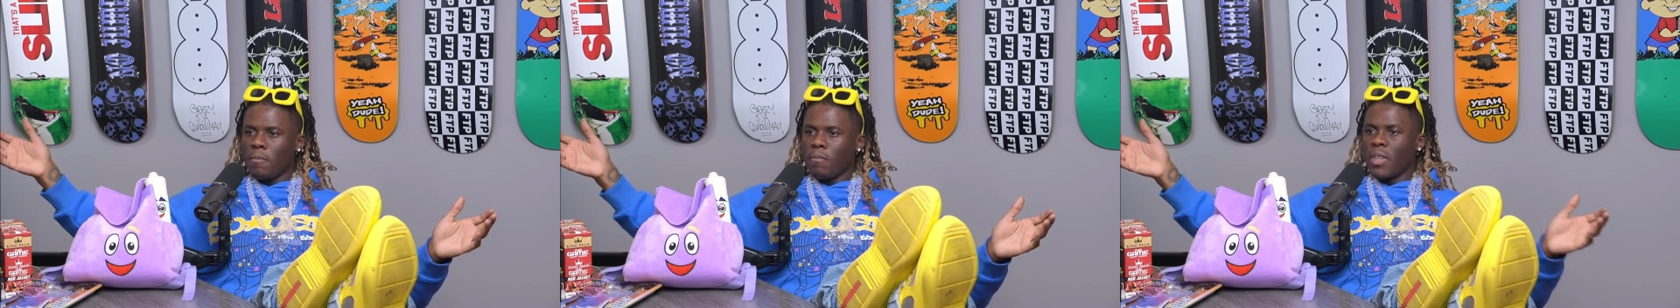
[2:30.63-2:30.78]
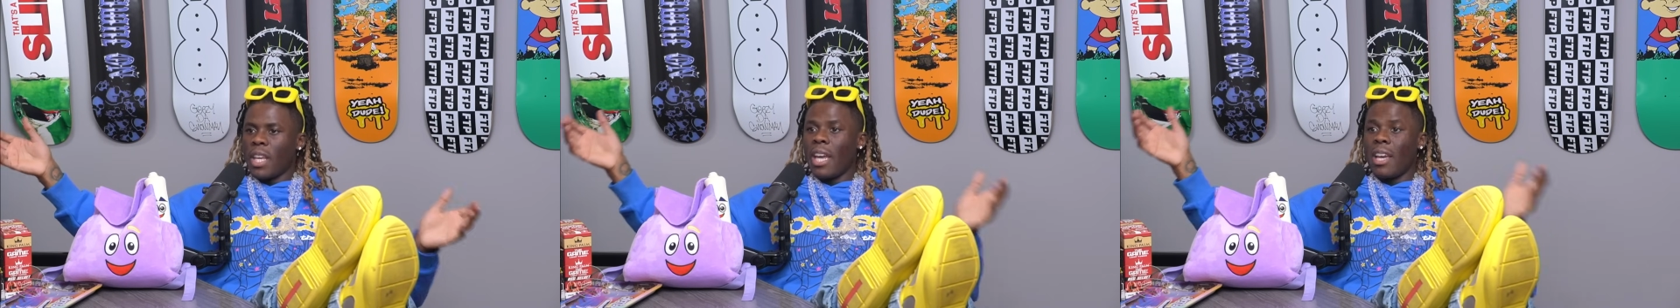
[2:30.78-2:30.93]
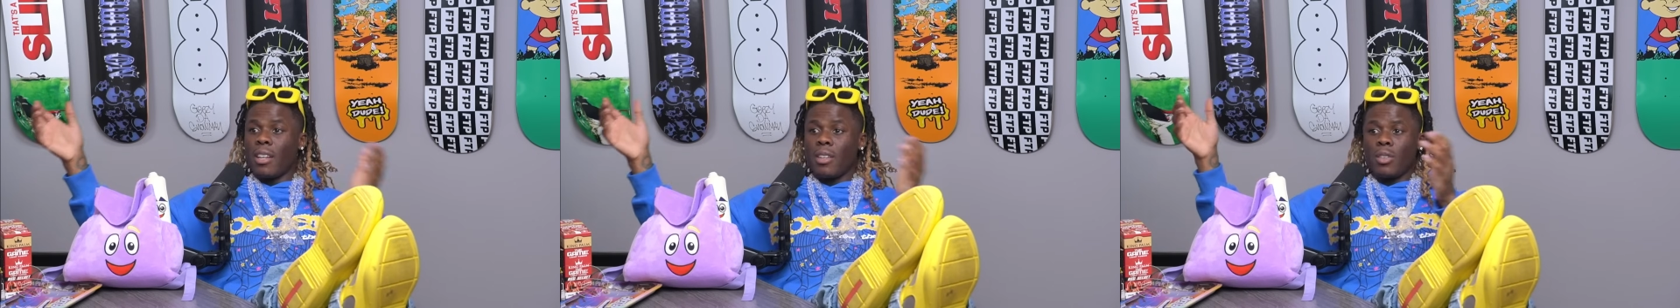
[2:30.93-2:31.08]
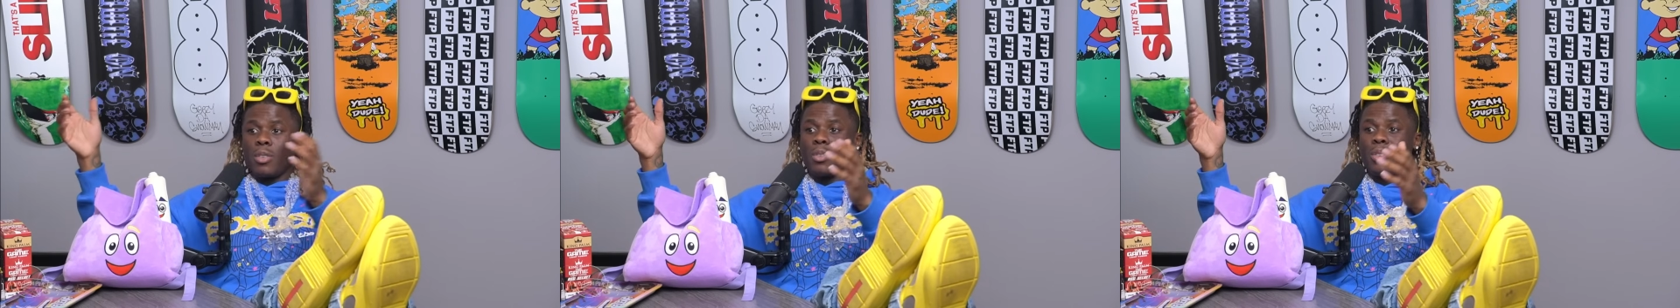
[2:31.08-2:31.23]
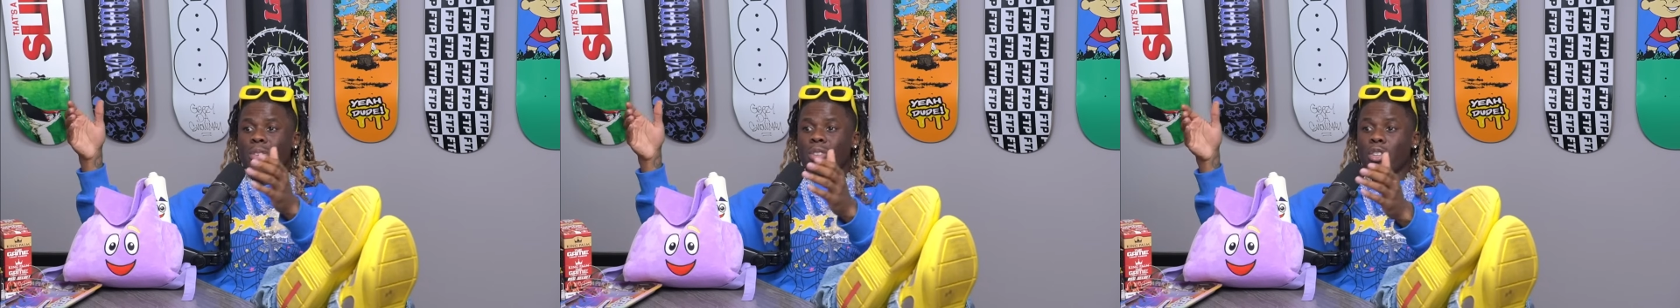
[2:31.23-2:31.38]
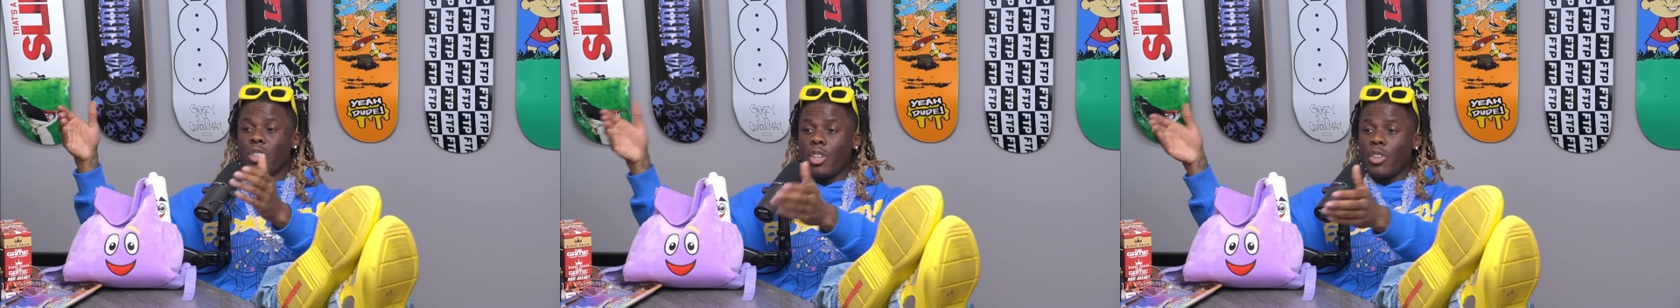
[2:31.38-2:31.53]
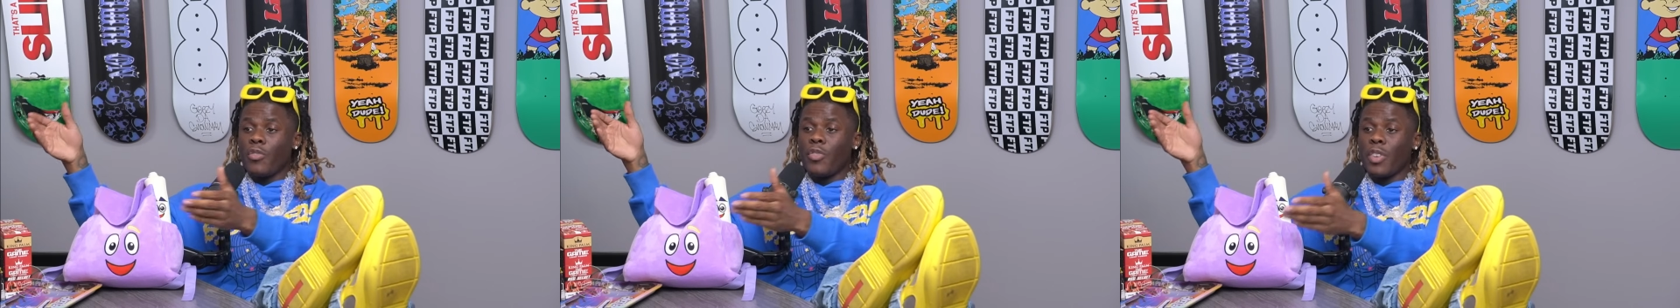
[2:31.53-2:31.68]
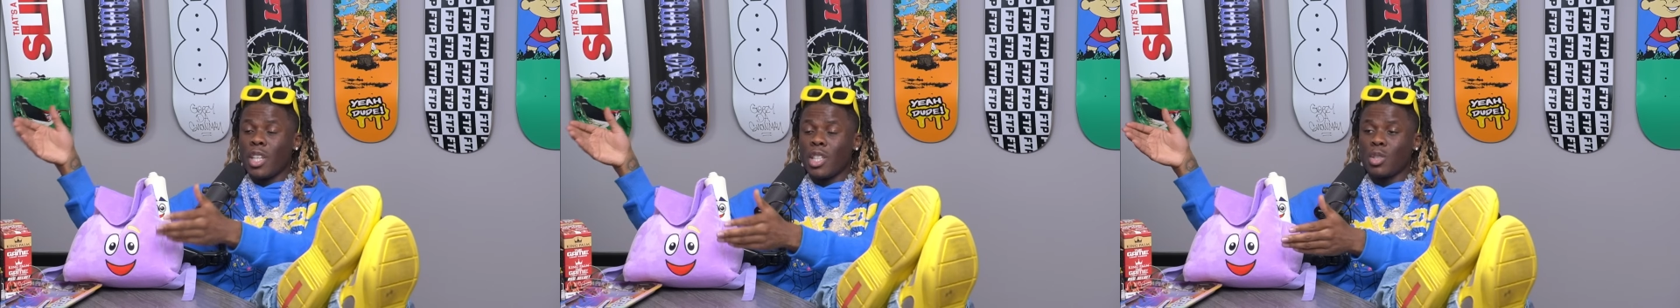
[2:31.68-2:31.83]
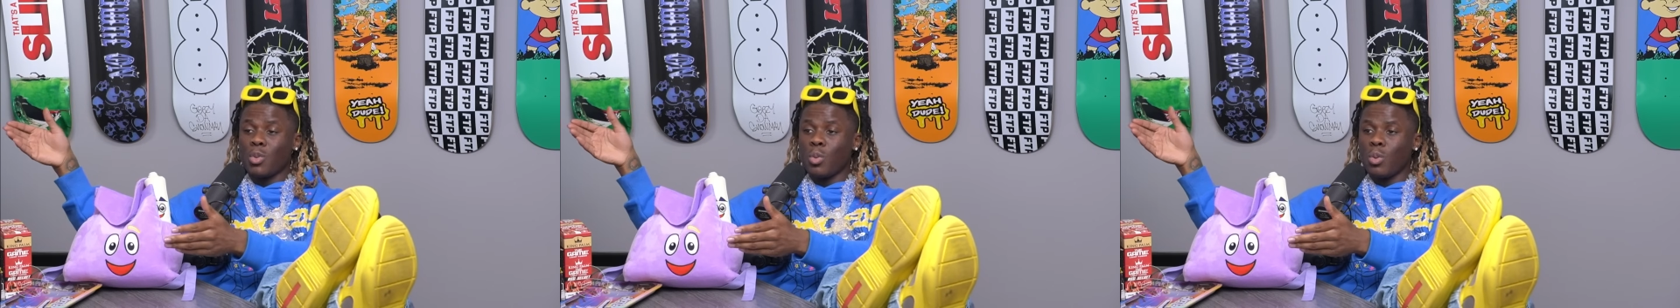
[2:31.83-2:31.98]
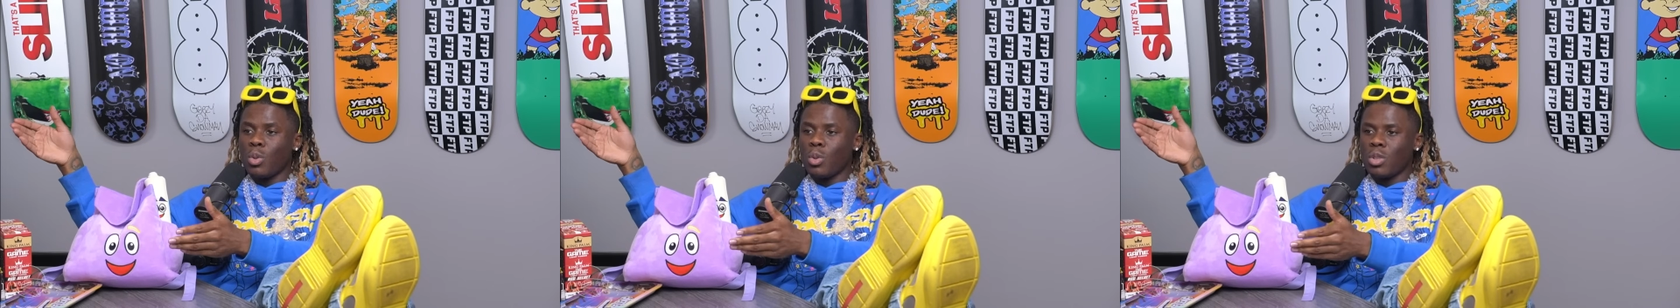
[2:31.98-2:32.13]
And good
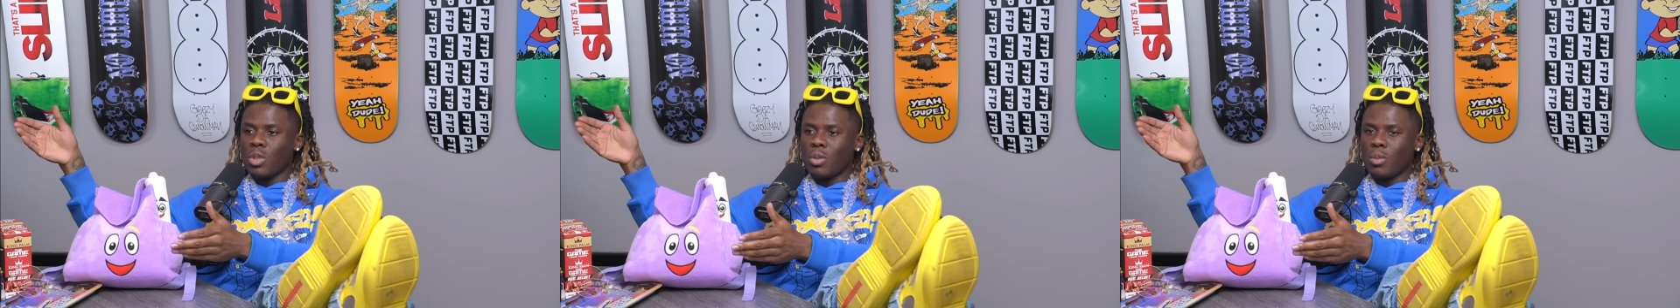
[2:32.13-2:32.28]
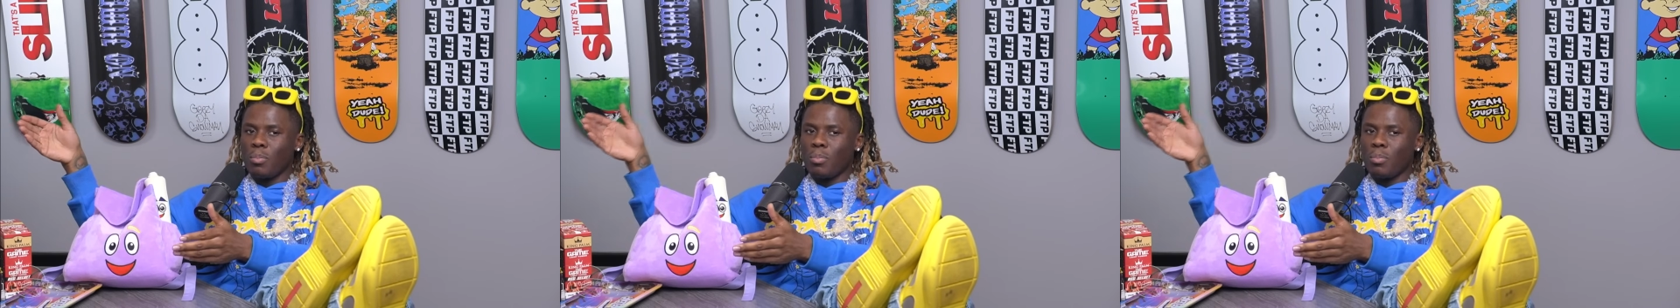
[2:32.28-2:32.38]
visuals